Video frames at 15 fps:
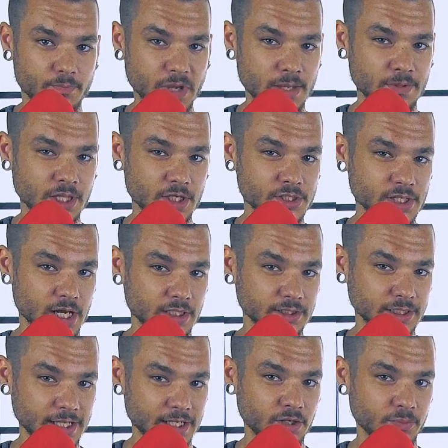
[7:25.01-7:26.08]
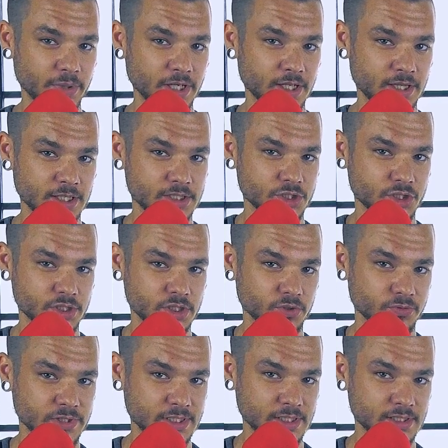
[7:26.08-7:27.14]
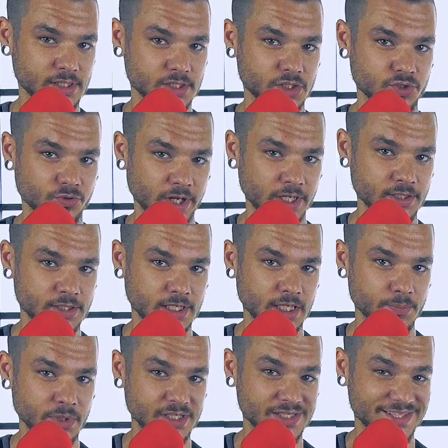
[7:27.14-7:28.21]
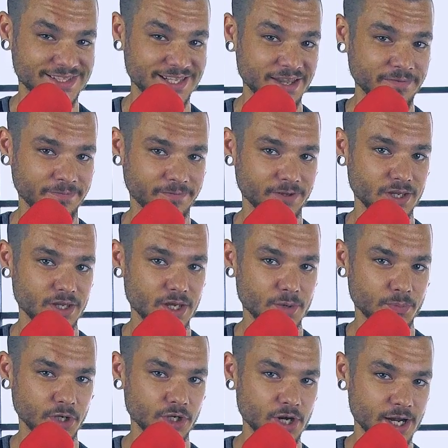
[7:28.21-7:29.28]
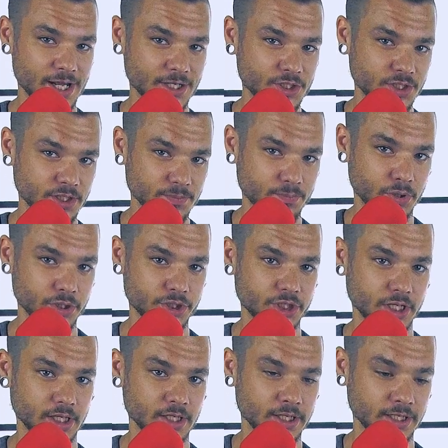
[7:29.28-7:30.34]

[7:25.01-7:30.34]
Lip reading: Maybe there's a little bit of this just to resist the string to keep it stiff, but you're not actually pushing.